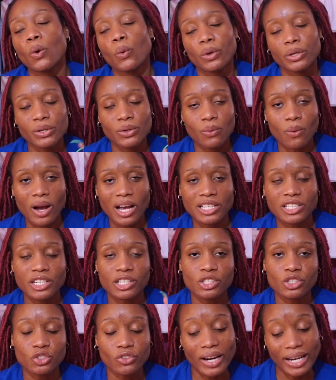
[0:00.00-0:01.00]
when you wash
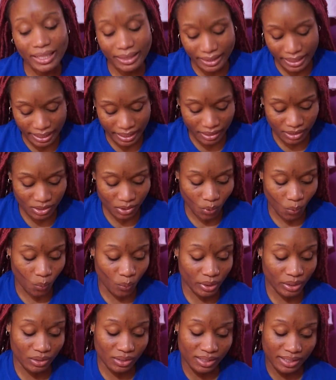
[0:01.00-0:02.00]
and dry things. So
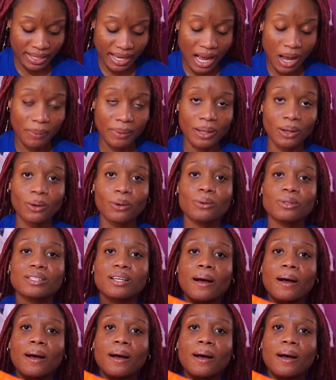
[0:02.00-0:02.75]
we'll see how it holds